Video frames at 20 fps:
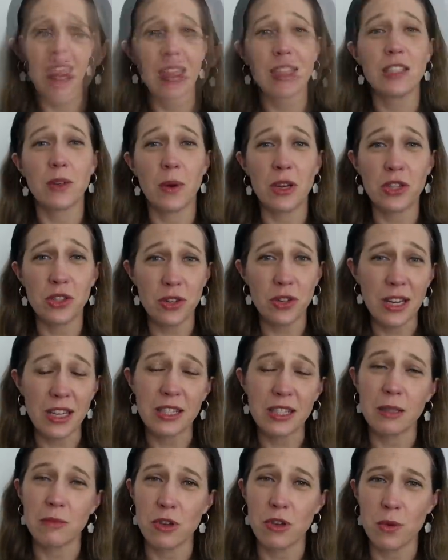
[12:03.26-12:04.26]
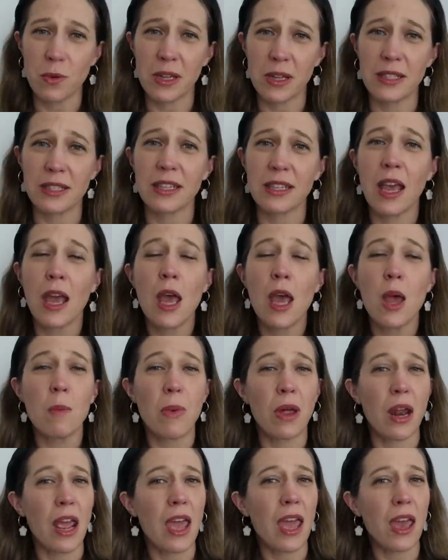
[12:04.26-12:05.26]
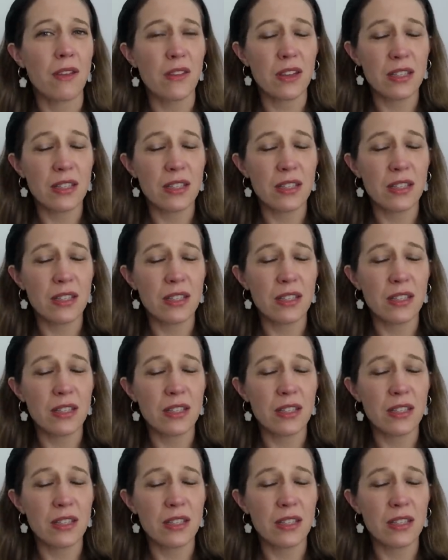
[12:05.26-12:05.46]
and so I do need some new ones, but I have